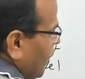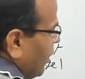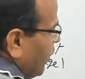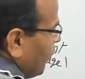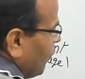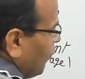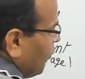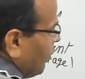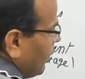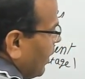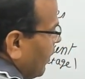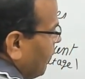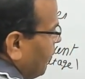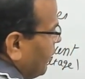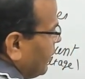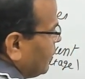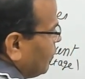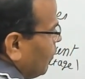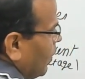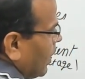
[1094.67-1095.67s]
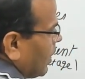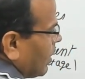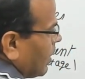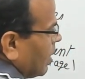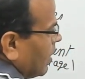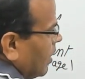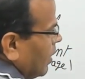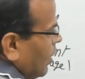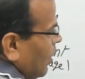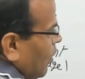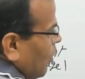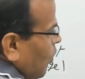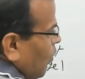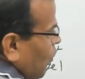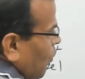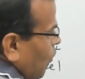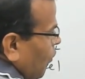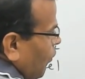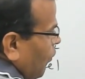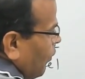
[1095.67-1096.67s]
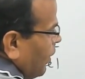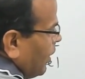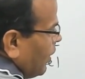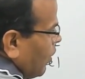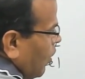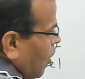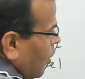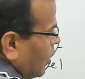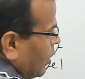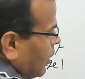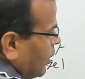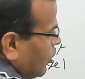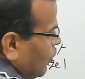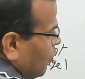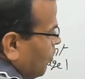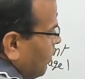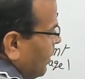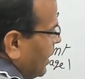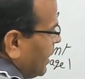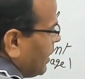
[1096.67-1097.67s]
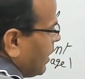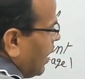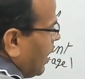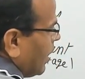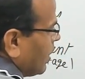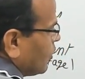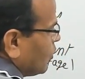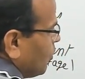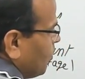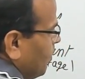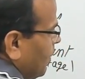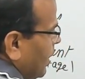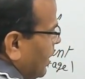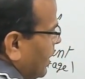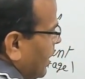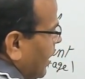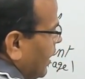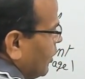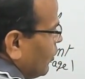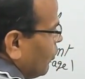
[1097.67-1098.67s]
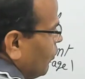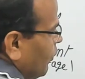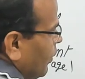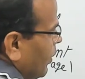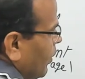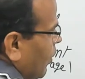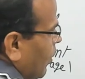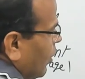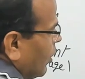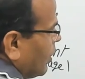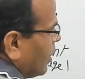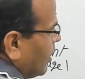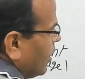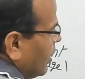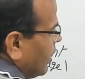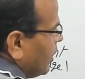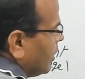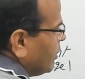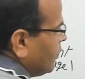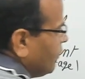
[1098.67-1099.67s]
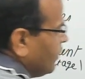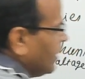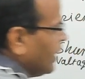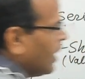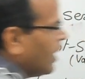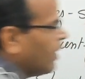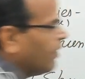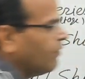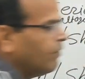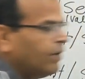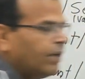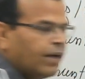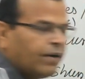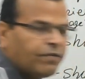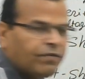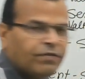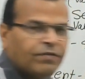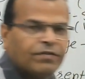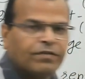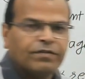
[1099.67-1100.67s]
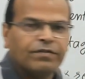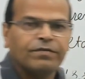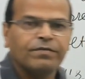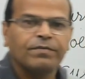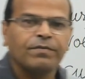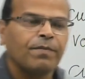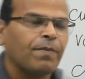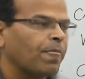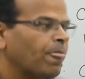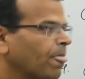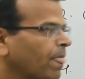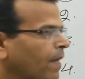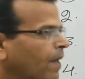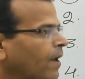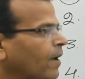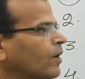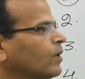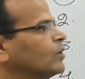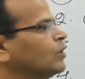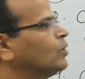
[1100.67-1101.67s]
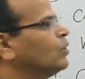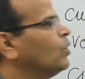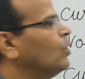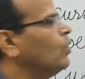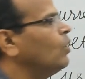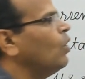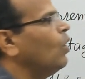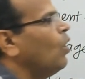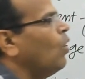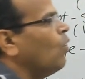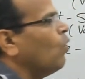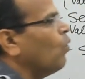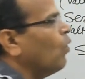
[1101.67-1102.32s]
VF is what? V naught into beta. So beta into V naught is VF. So what